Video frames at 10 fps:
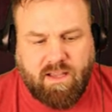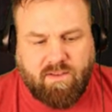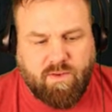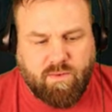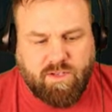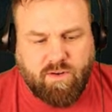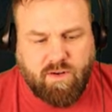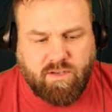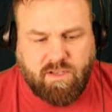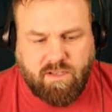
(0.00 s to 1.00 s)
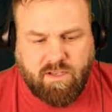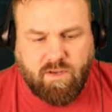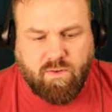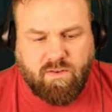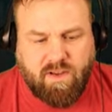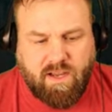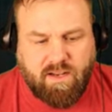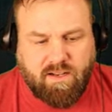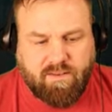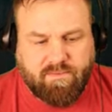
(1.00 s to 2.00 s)
If it was yours, you would have had
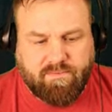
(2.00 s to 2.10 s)
it.